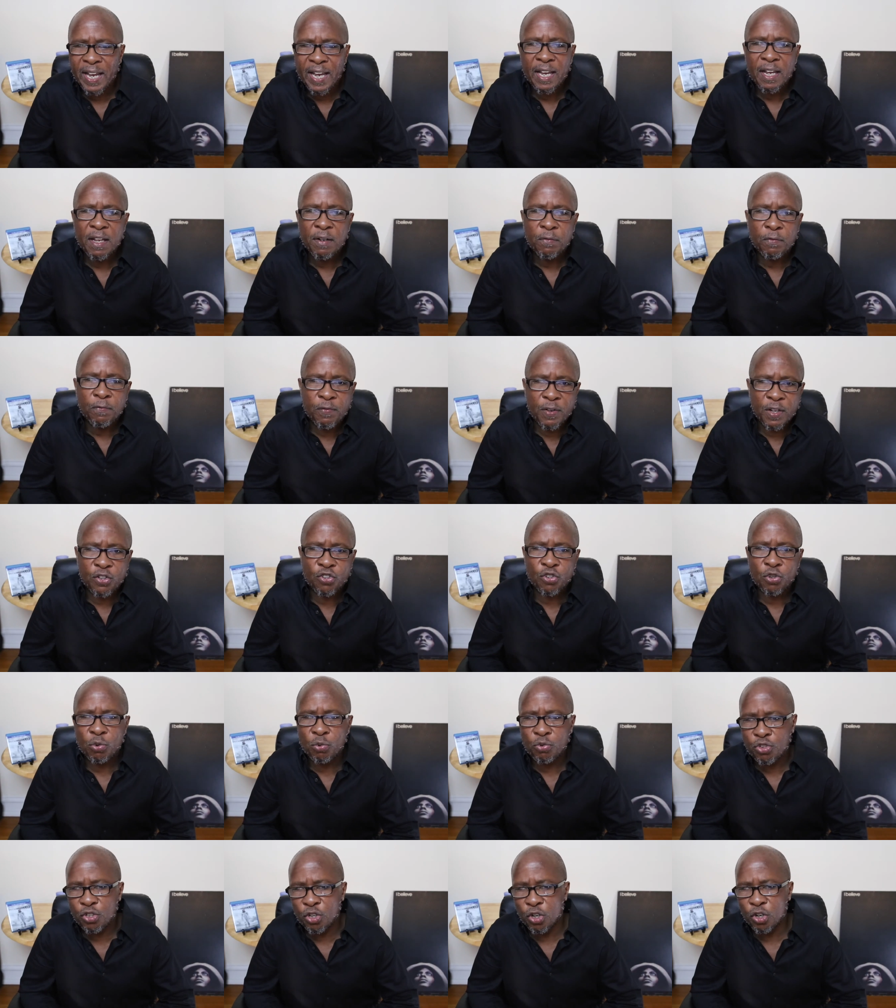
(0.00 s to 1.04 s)
and
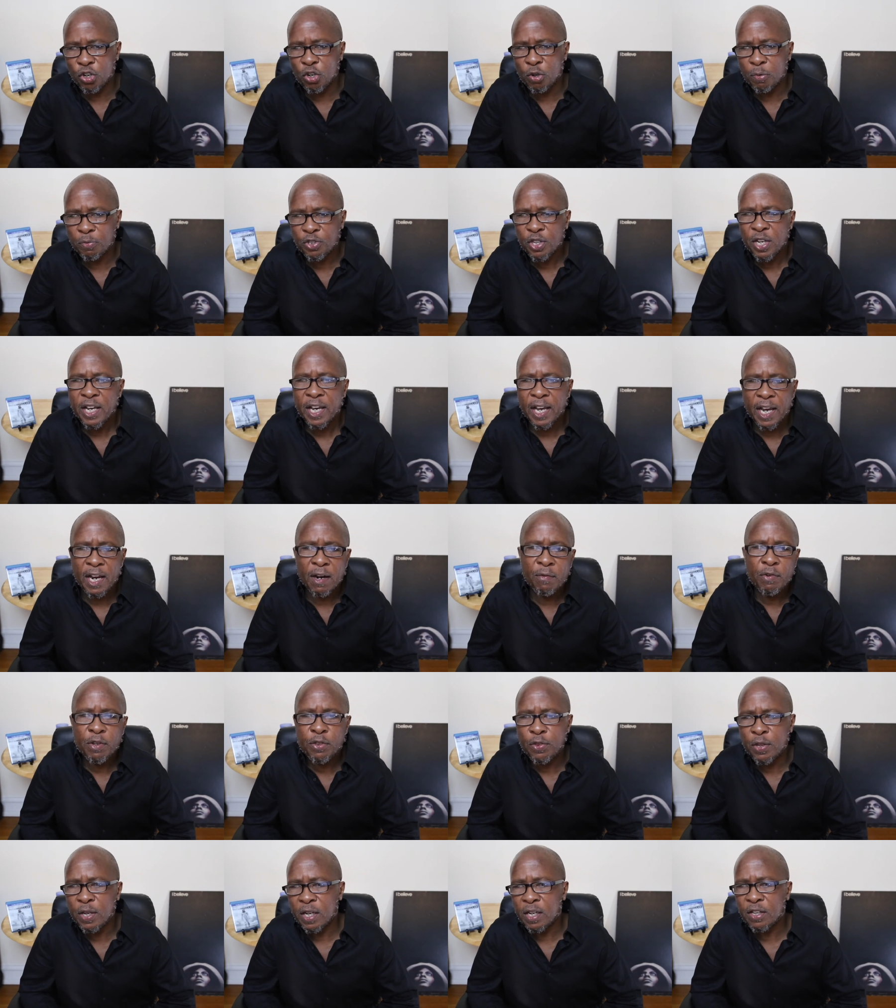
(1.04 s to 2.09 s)
physical terms,
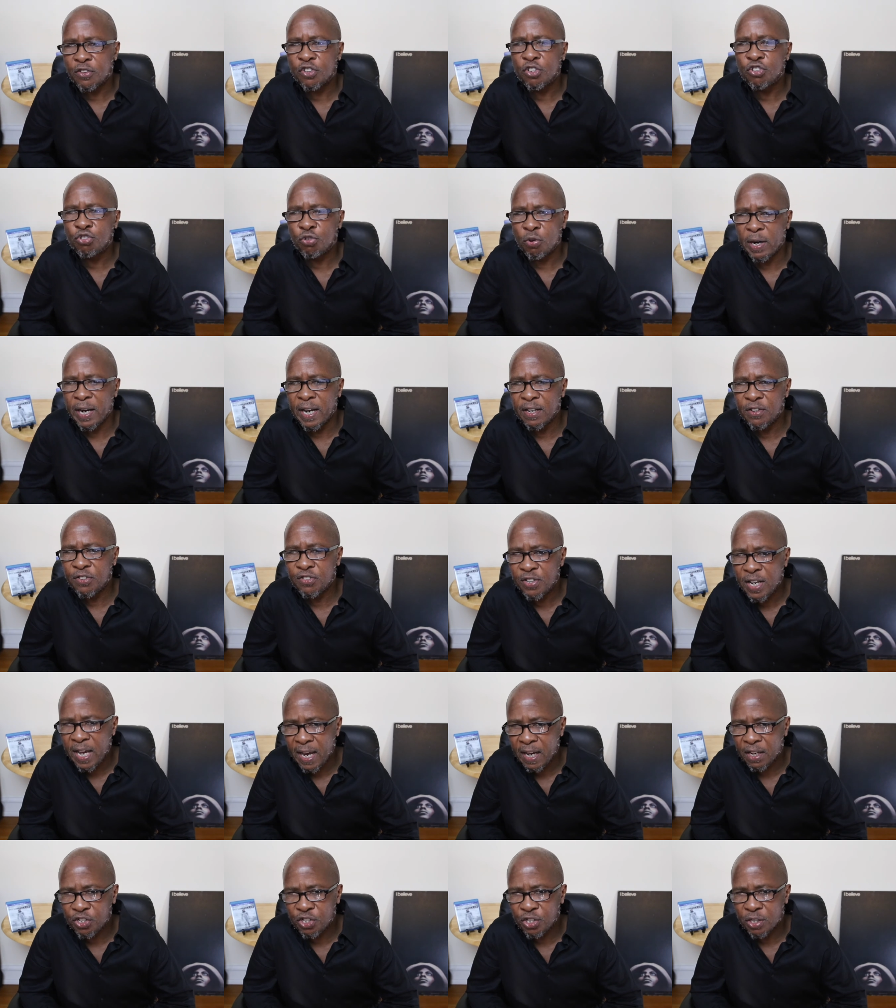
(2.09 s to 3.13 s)
everything is a
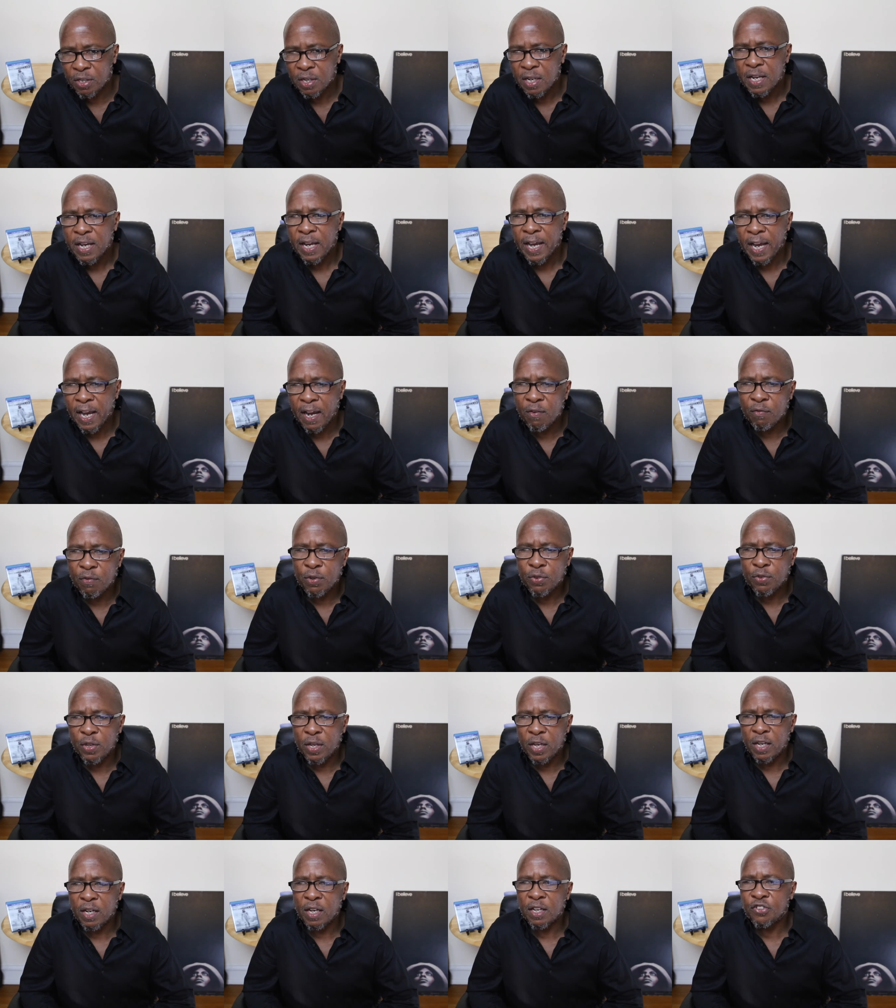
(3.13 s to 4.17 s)
transaction,
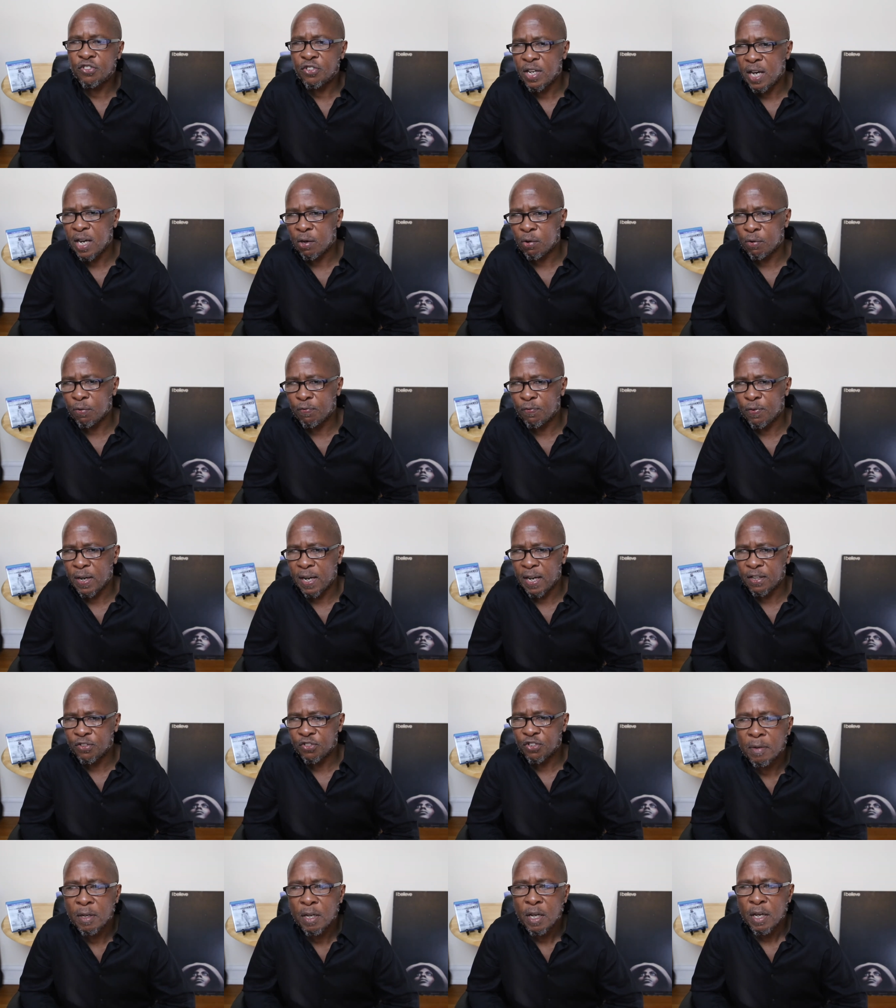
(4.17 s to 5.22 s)
everything a
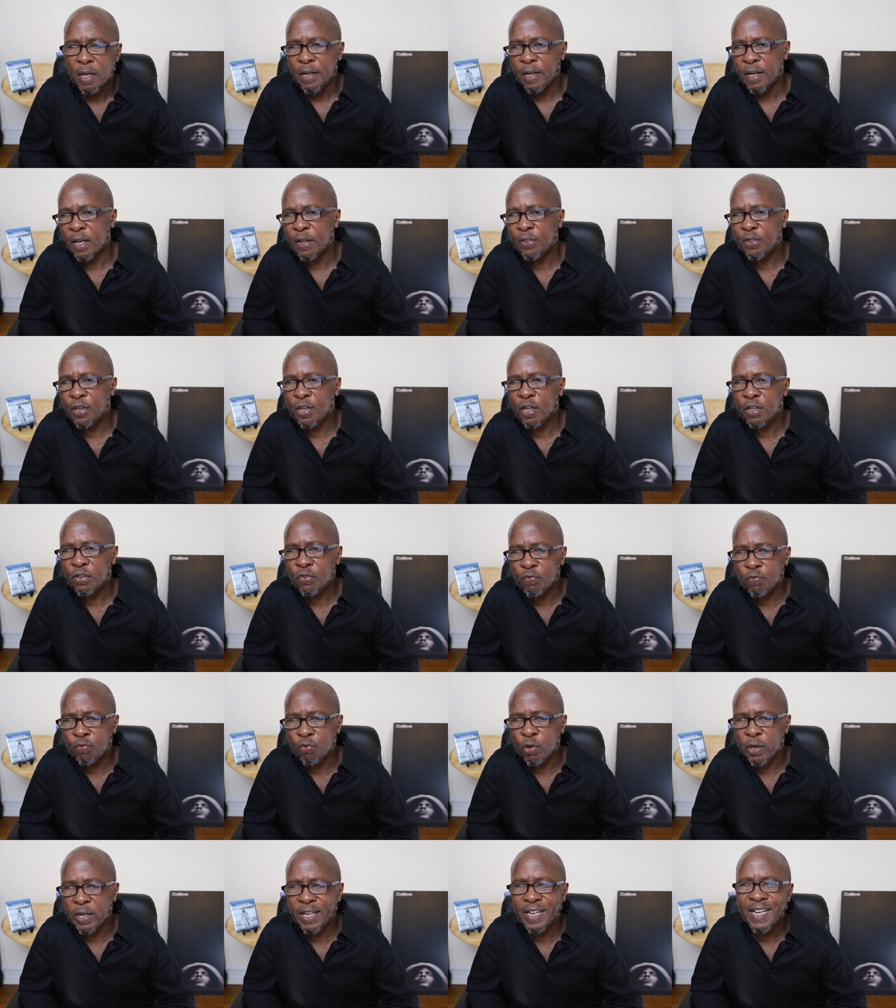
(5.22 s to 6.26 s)
sacrifice. Nothing is
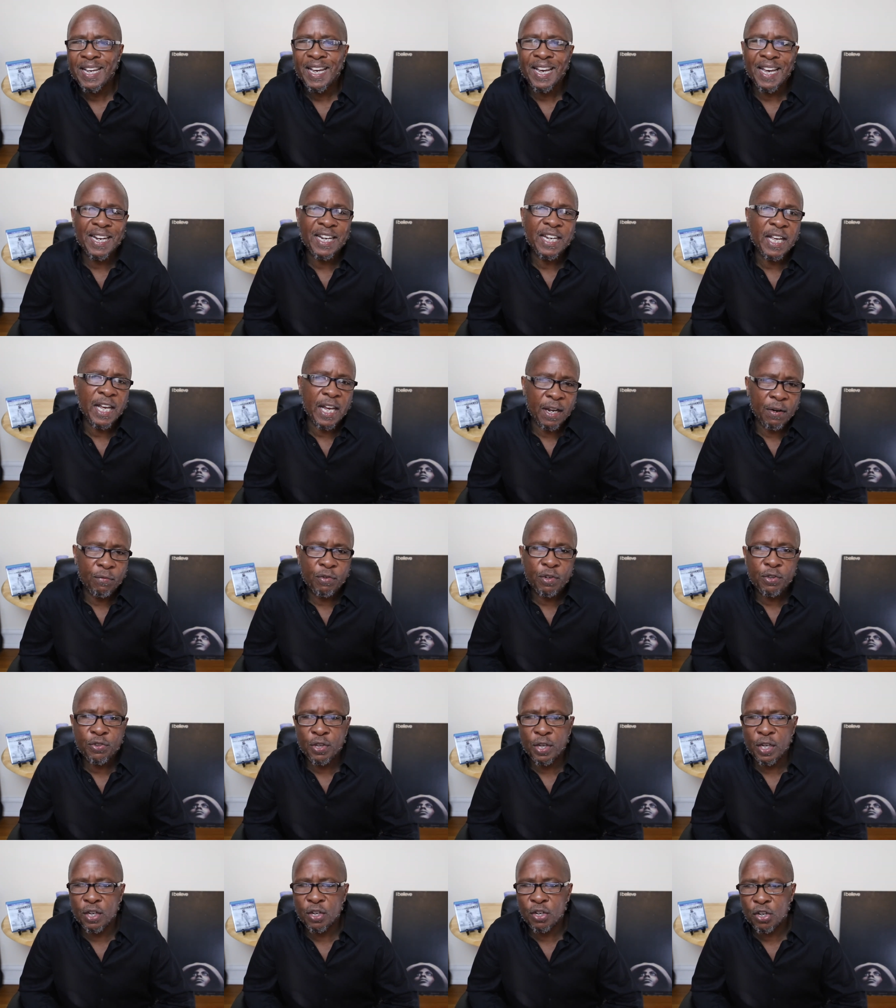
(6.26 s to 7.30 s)
free and
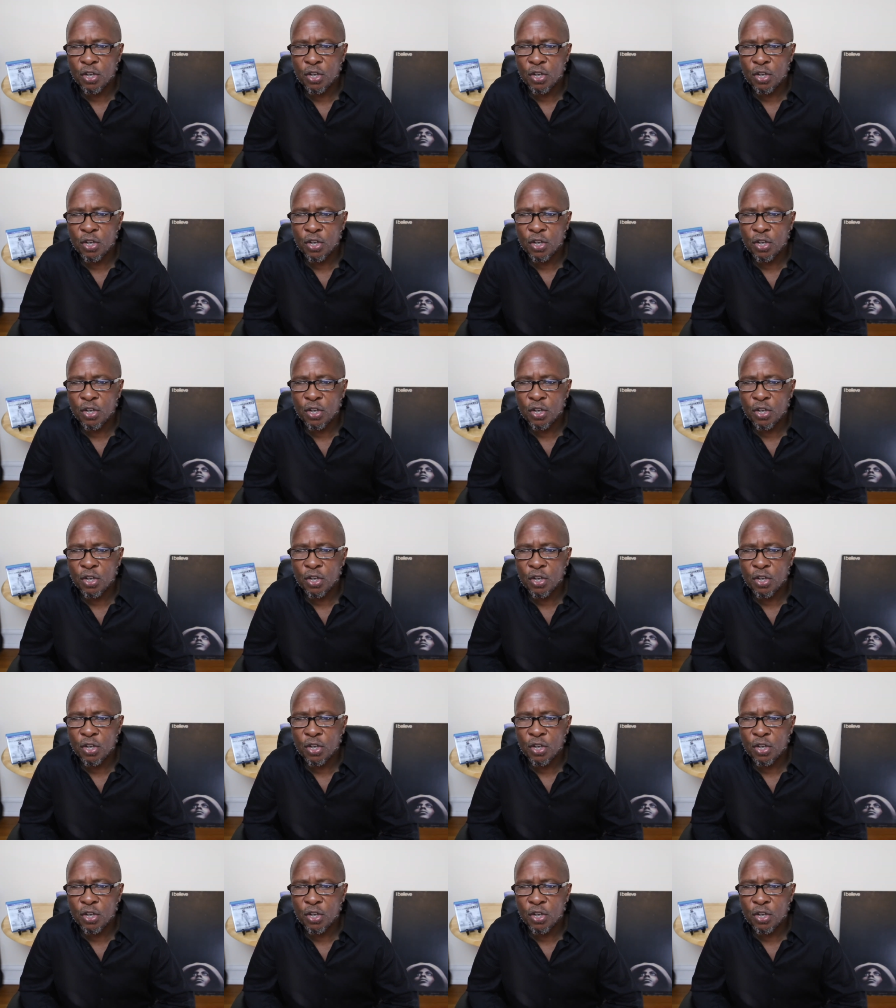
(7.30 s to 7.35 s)
everything